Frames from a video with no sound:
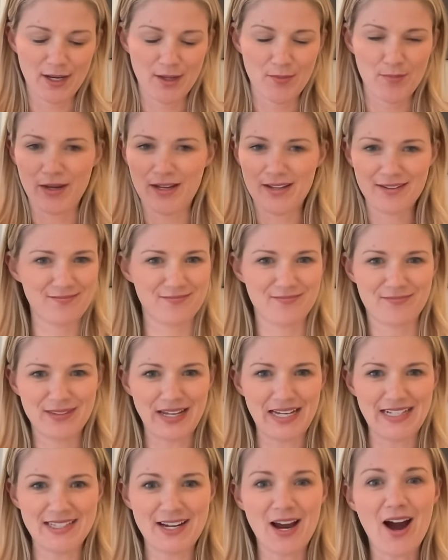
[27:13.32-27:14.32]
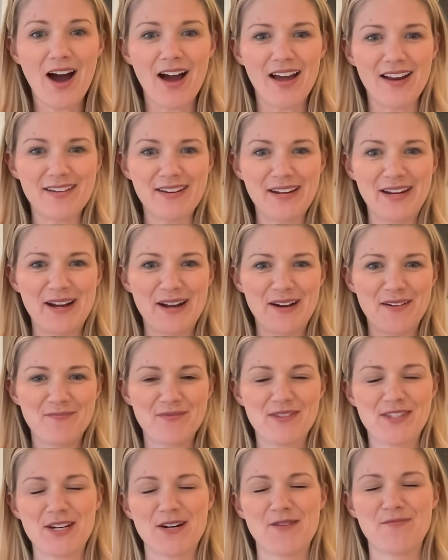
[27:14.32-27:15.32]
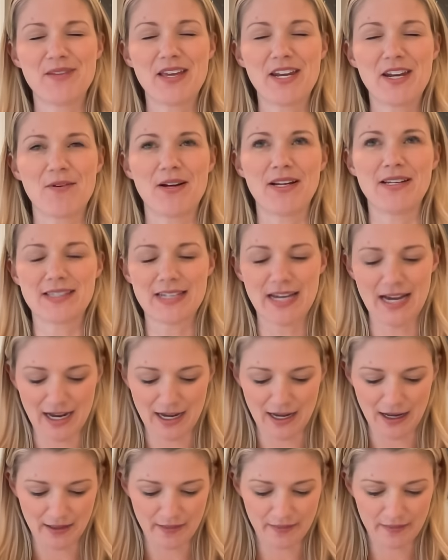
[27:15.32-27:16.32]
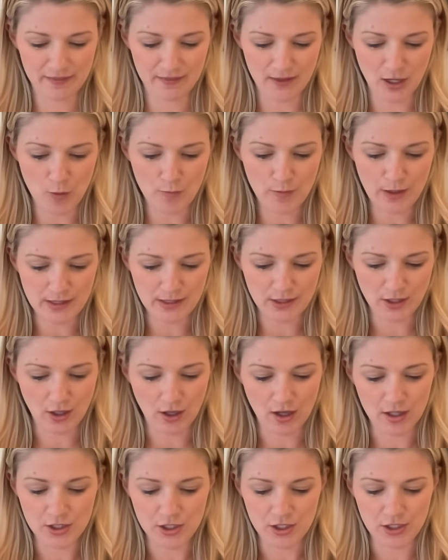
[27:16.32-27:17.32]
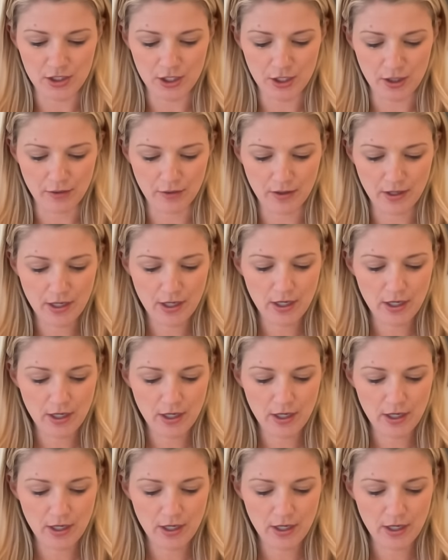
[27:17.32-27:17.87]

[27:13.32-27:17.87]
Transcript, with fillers: but that's God, you know? So anyways, uh, I hope that's encouraging to you.